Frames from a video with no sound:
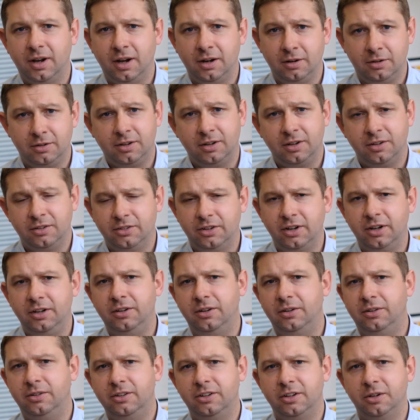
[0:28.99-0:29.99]
and
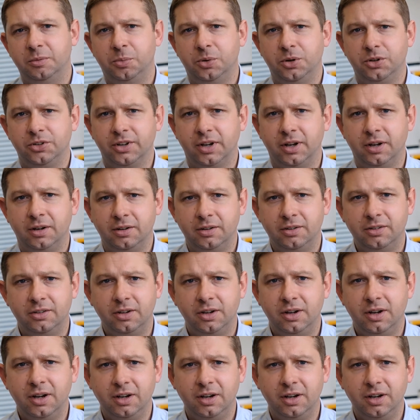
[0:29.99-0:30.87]
continues to present